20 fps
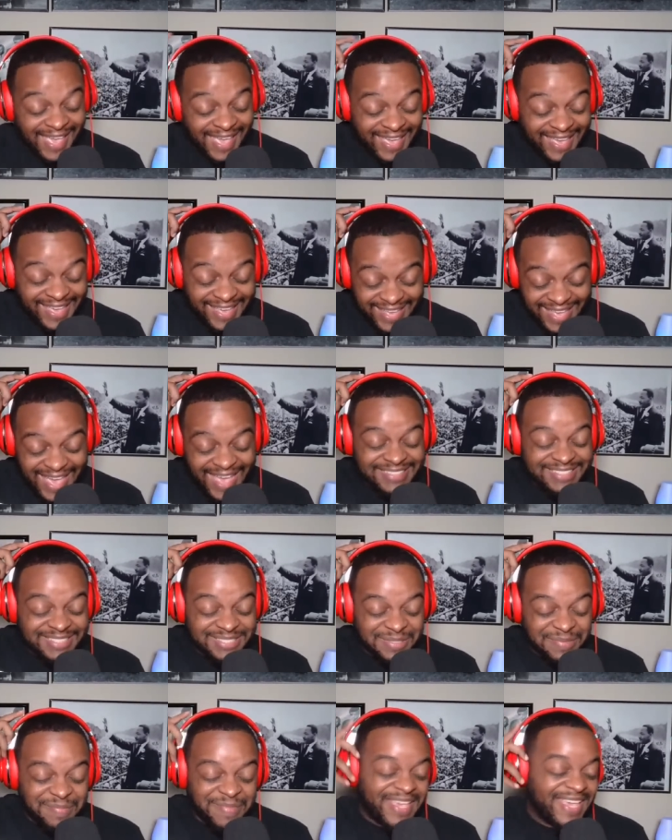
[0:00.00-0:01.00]
He had
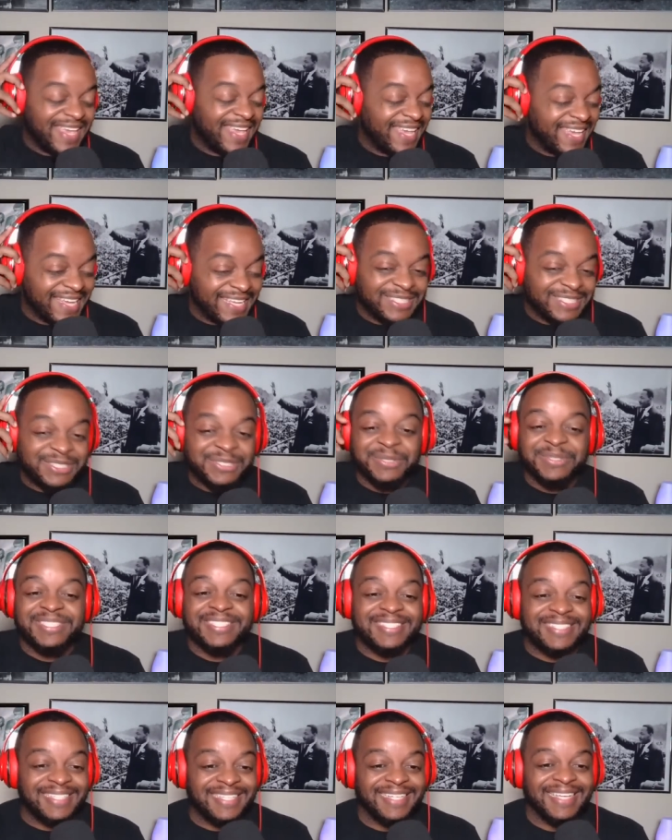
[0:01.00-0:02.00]
some
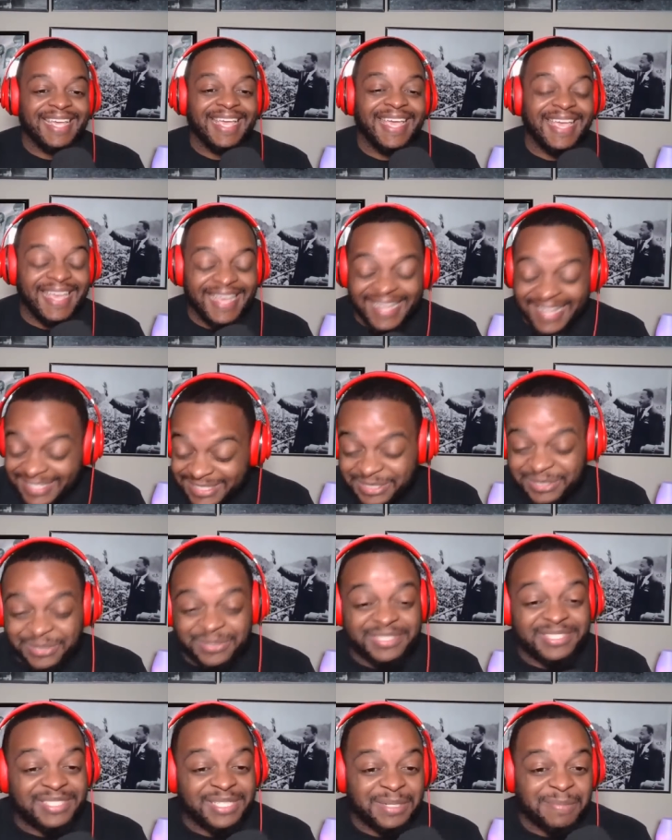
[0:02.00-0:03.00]
interesting,
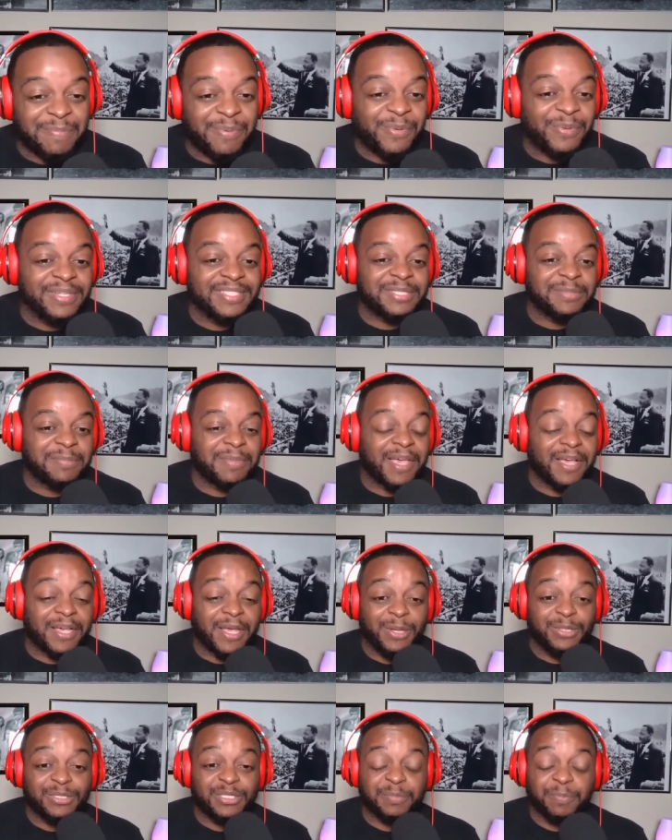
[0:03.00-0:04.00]
interesting points about
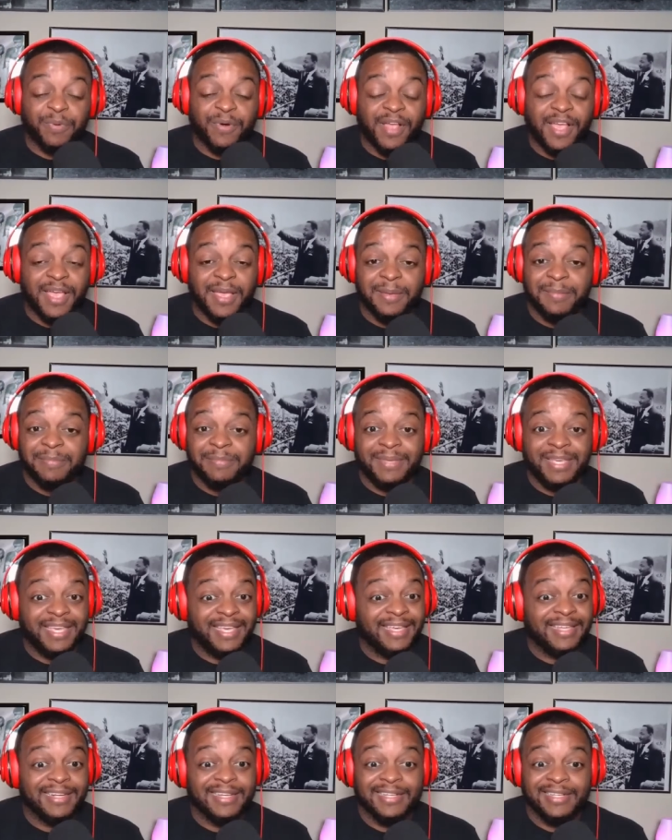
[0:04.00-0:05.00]
Coach Prime
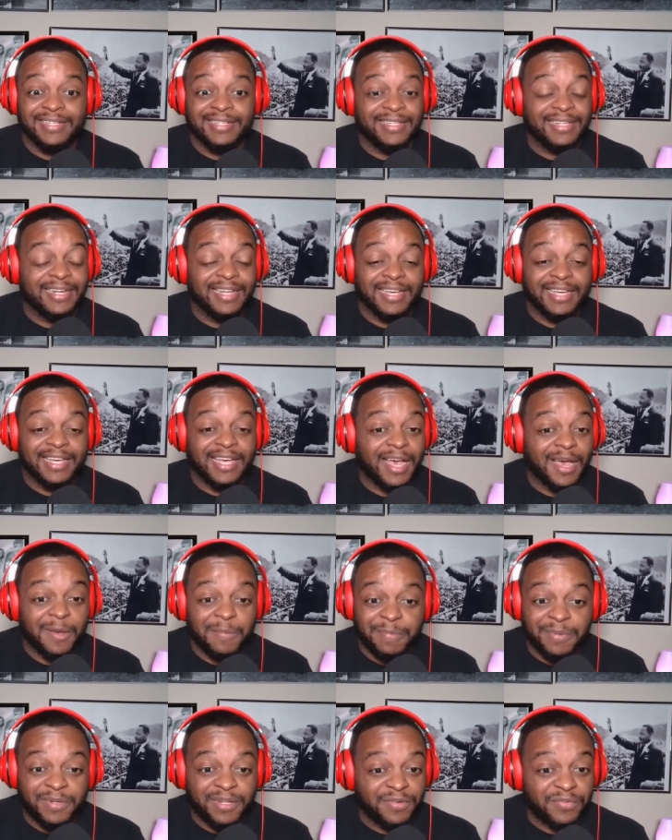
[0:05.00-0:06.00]
in a in a
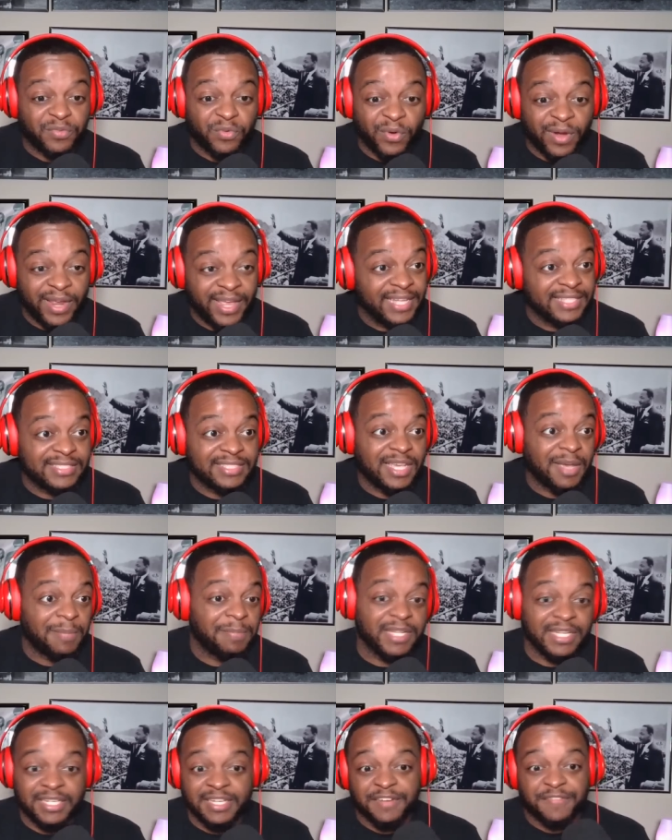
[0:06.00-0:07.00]
couple of rants,
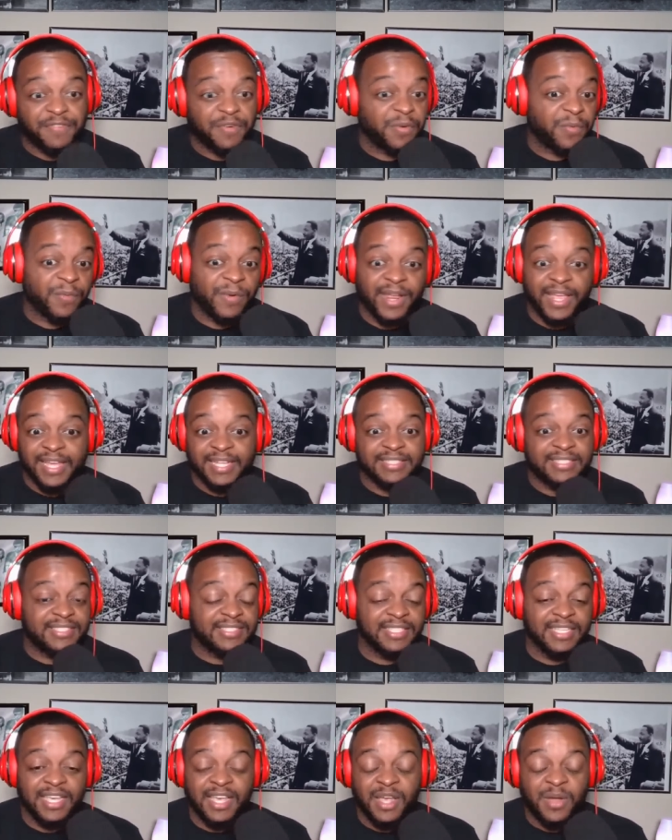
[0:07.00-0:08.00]
couple of different
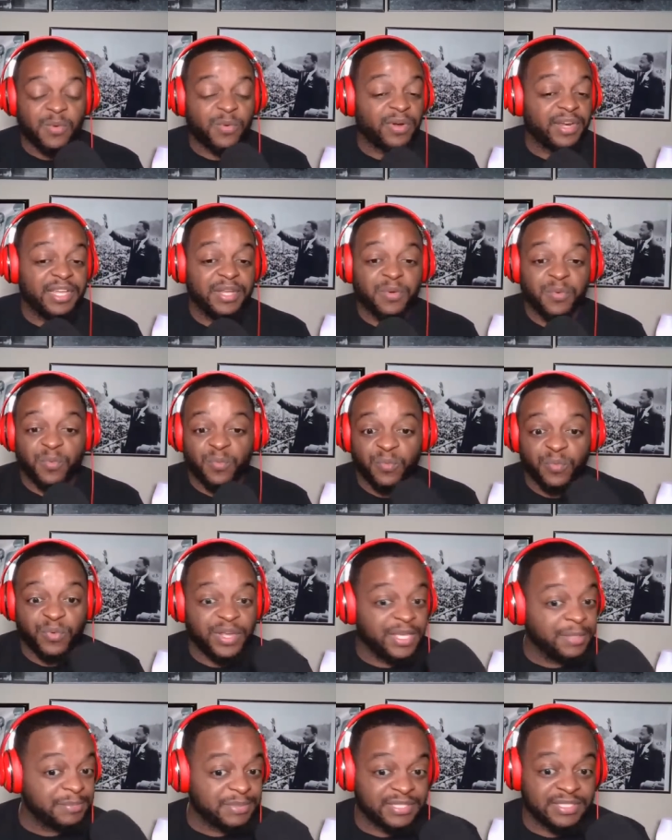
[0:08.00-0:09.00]
rants where he
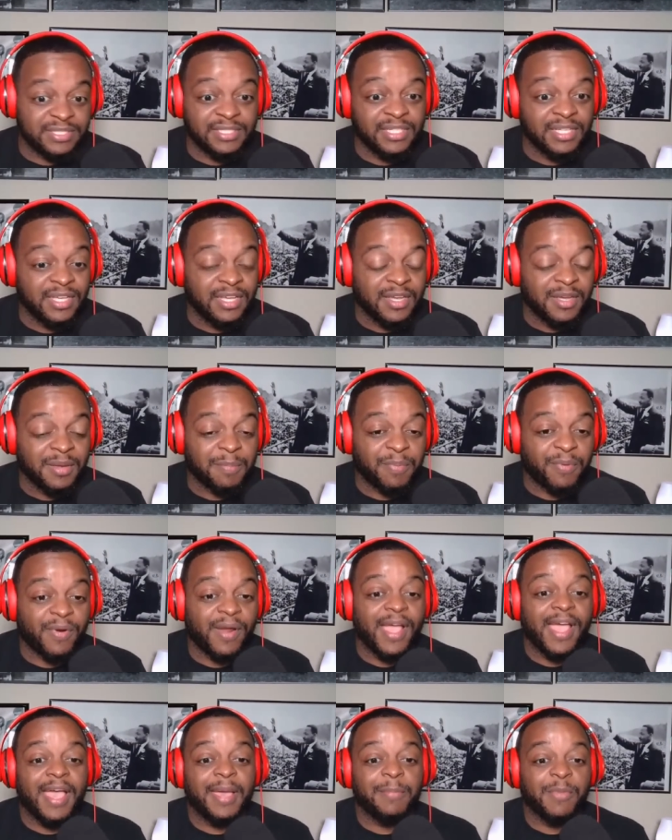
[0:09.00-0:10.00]
rips
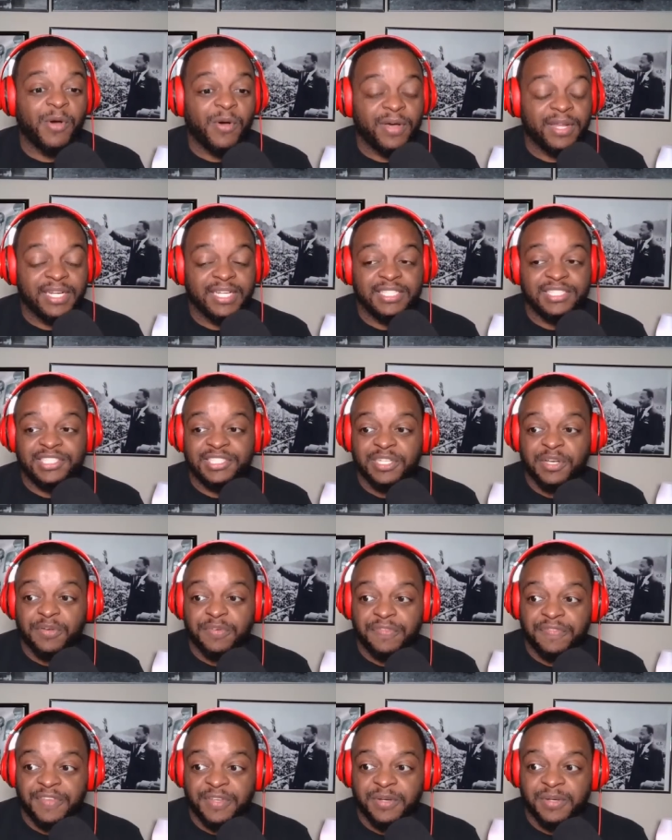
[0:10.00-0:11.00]
Prime on his show
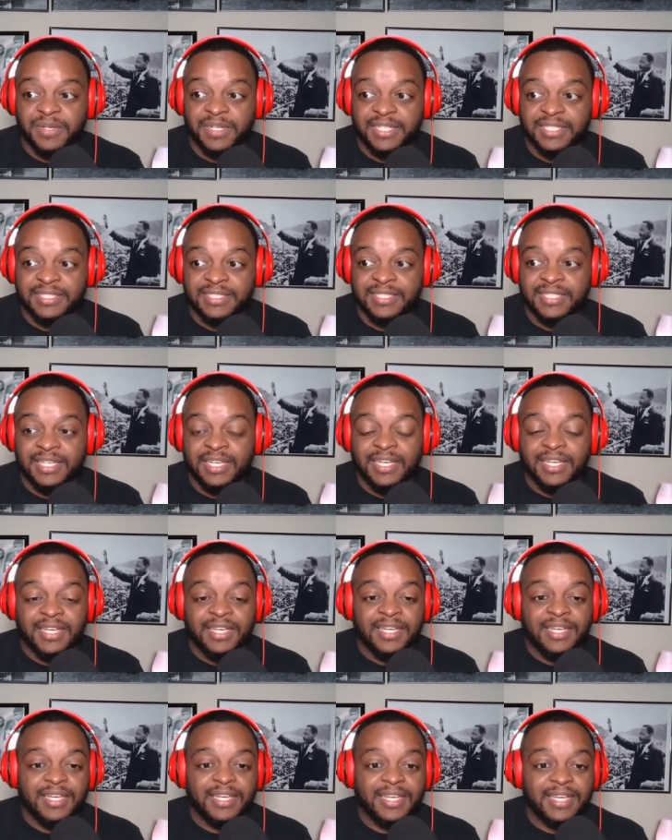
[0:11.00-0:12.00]
Fearless
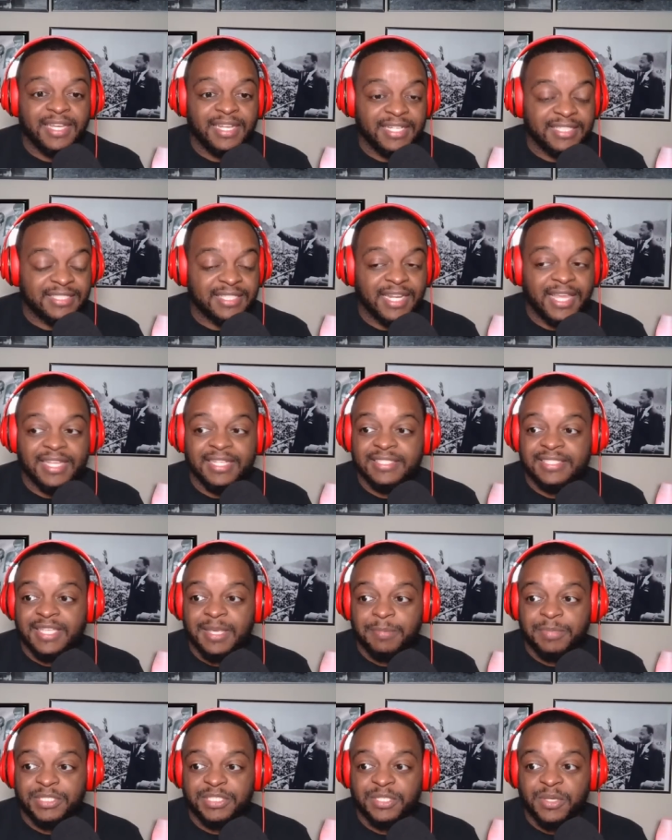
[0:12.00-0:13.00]
in his latest
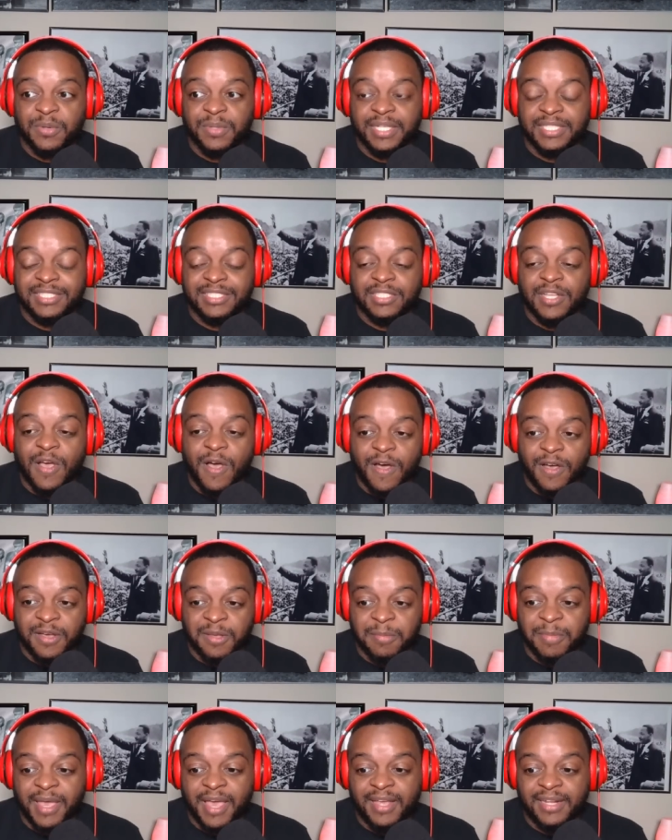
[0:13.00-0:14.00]
episode. Let's talk
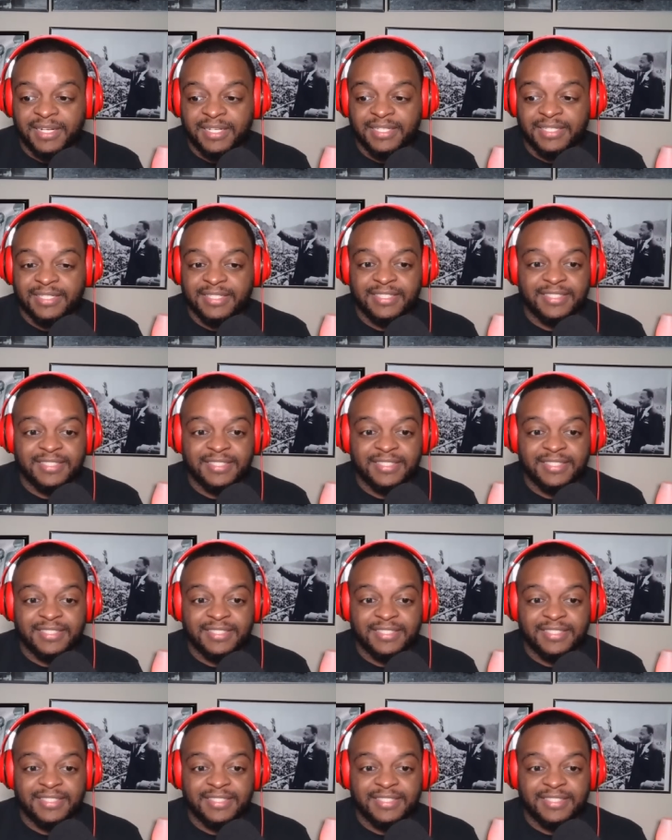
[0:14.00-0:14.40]
about it.